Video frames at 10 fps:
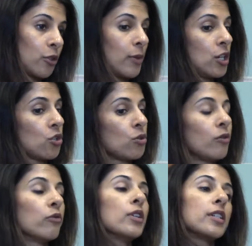so patients
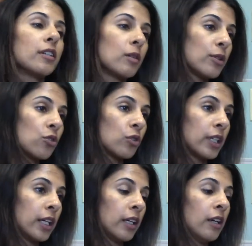who've recently been
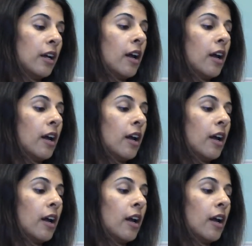treated